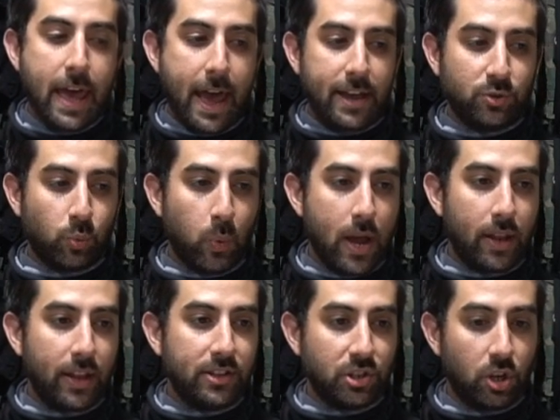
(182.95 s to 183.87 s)
as
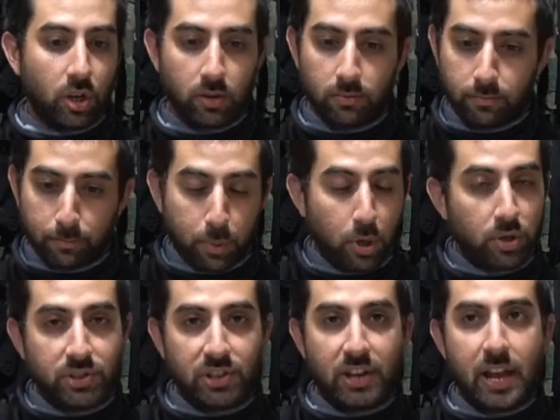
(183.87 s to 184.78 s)
well as on
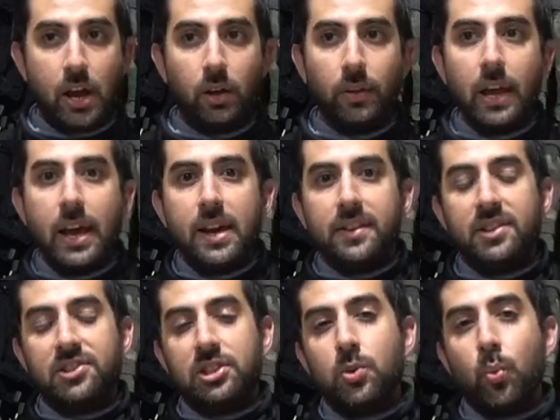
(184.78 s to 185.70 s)
personnel to
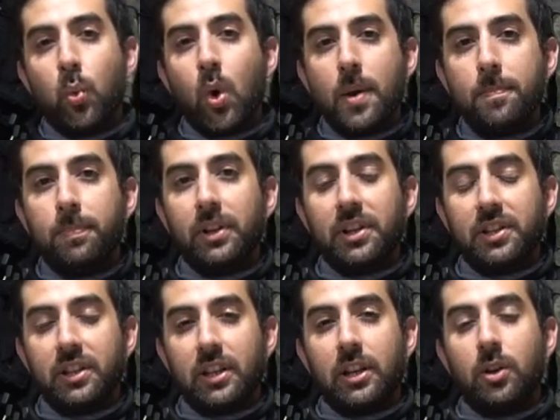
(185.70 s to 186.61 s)
see what
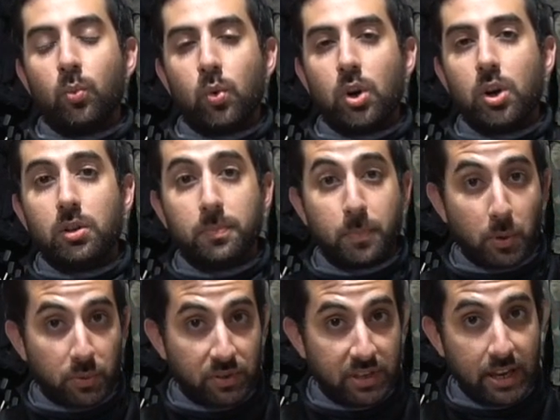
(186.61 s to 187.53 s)
blended in and worked
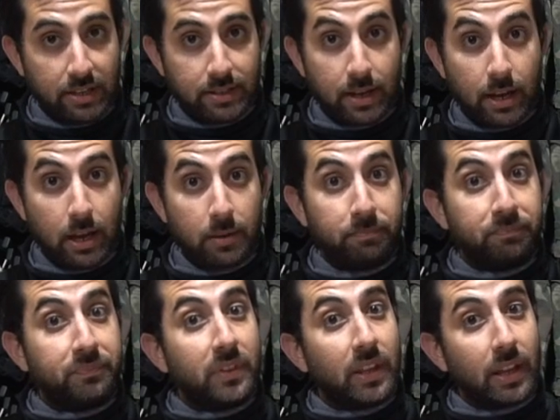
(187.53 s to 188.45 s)
both daytime
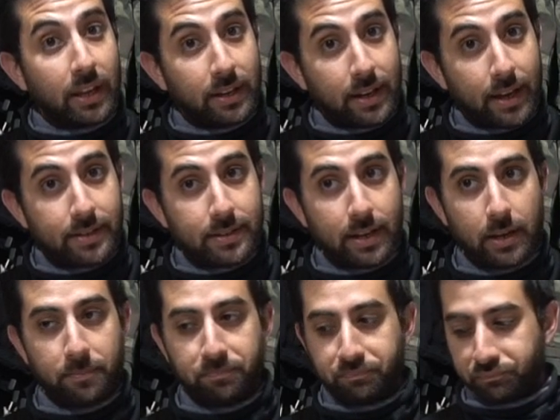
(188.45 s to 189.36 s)
and
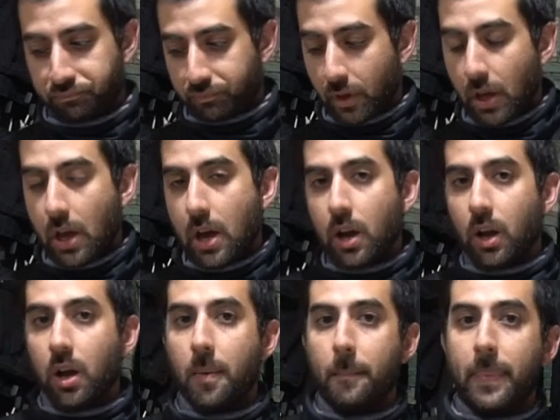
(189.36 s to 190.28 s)
nighttime.
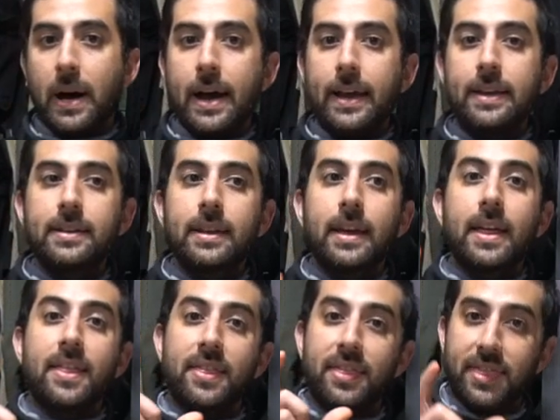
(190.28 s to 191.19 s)
Combined
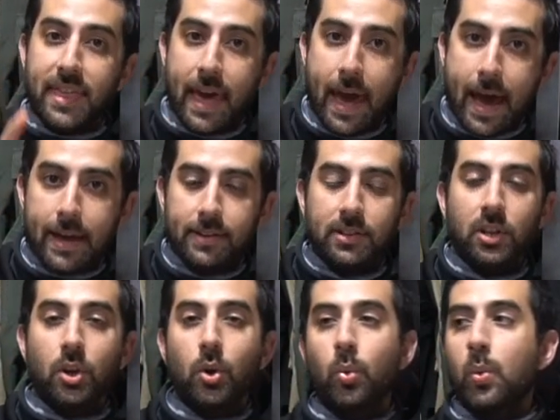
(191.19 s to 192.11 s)
that
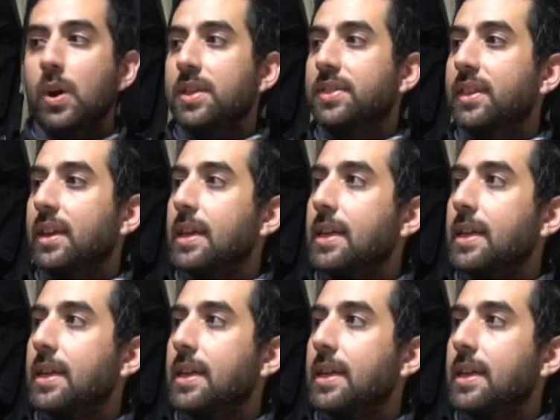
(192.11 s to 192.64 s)
with